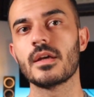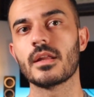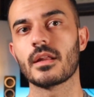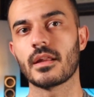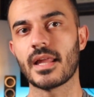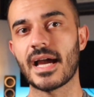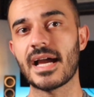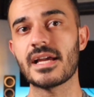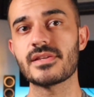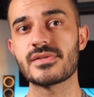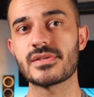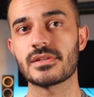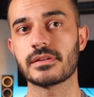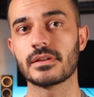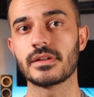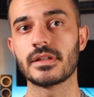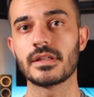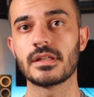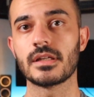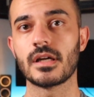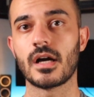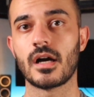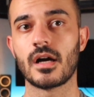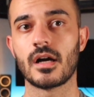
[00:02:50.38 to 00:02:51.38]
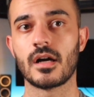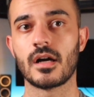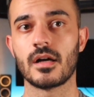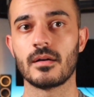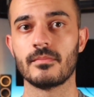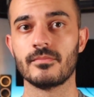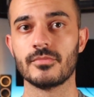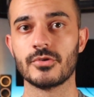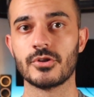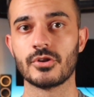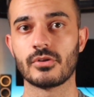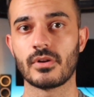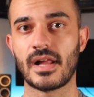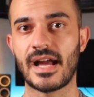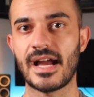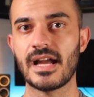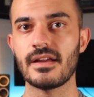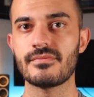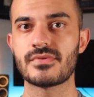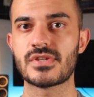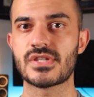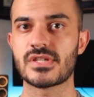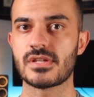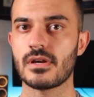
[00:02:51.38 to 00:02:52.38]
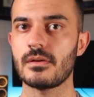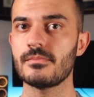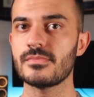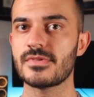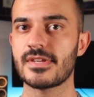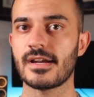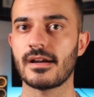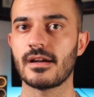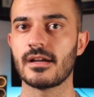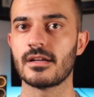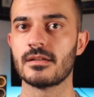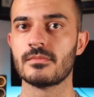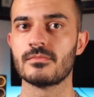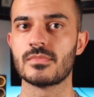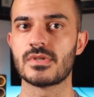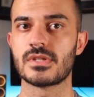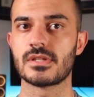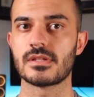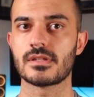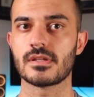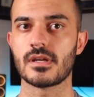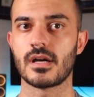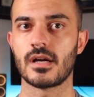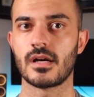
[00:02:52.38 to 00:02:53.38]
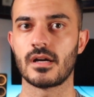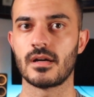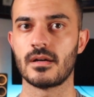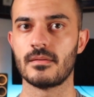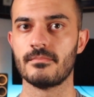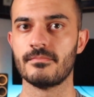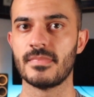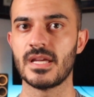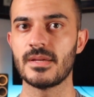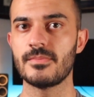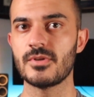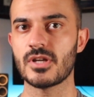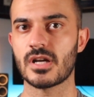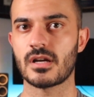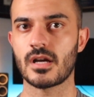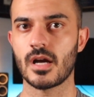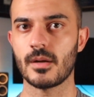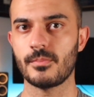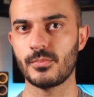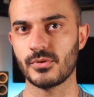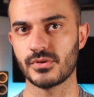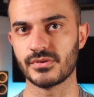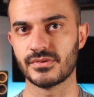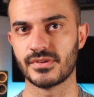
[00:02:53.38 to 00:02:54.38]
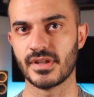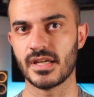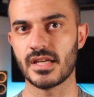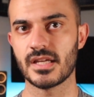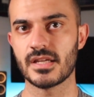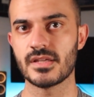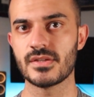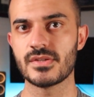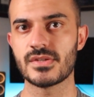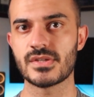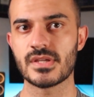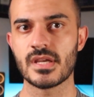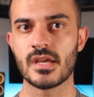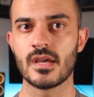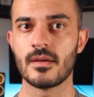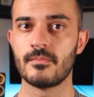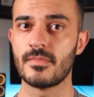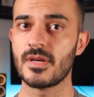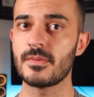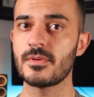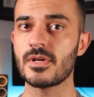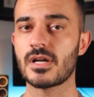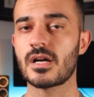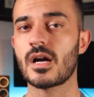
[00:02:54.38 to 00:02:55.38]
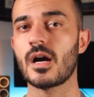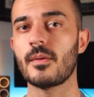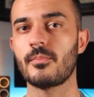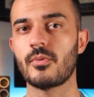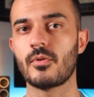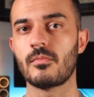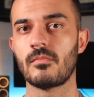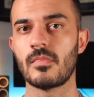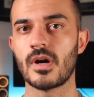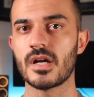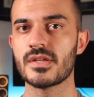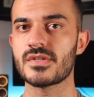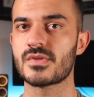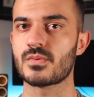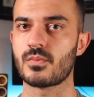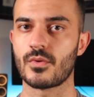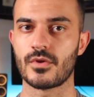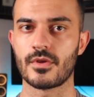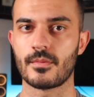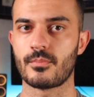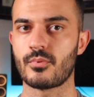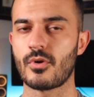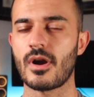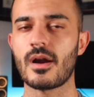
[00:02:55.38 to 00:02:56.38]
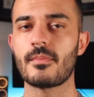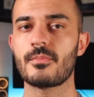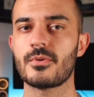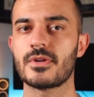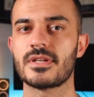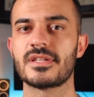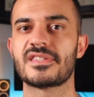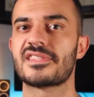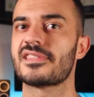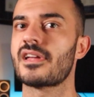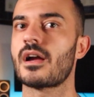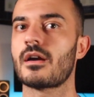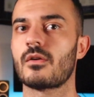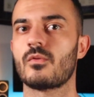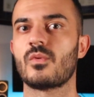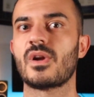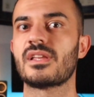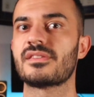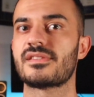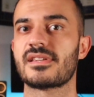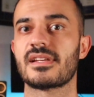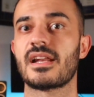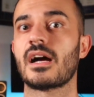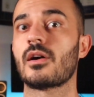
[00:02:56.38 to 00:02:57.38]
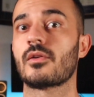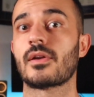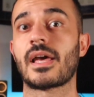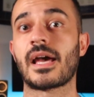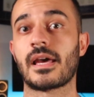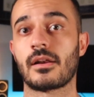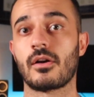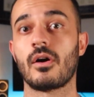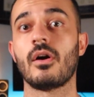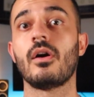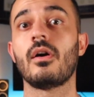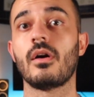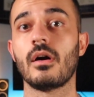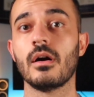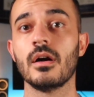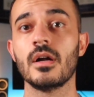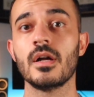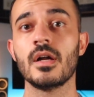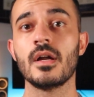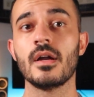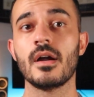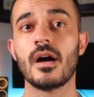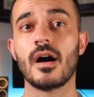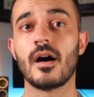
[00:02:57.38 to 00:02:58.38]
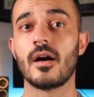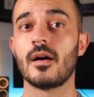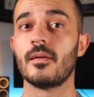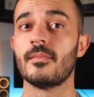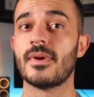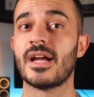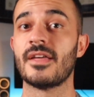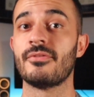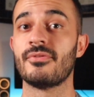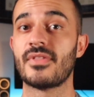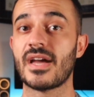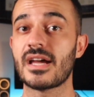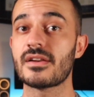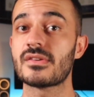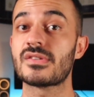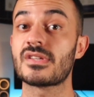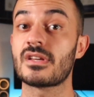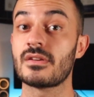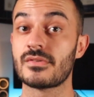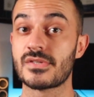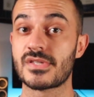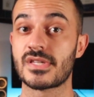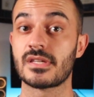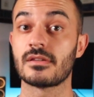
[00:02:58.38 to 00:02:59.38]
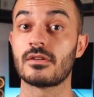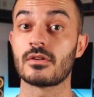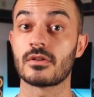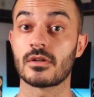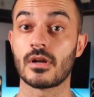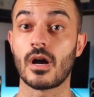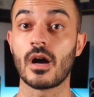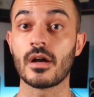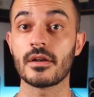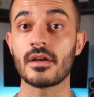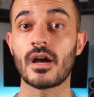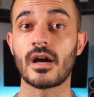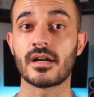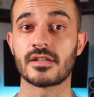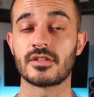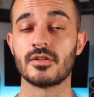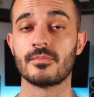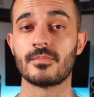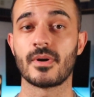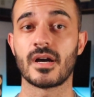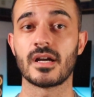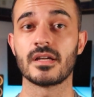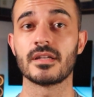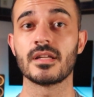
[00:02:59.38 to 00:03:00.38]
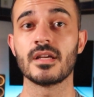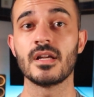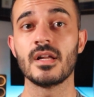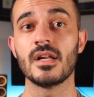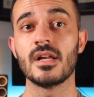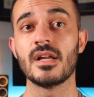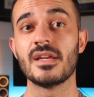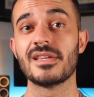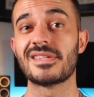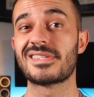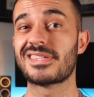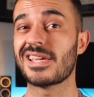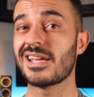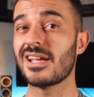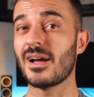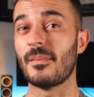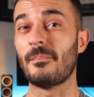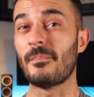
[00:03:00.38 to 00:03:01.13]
Lastly, you'll have sometimes maybe a couple days, maybe a couple months where the property is not rented out at all. And that is considered unoccupied. Say a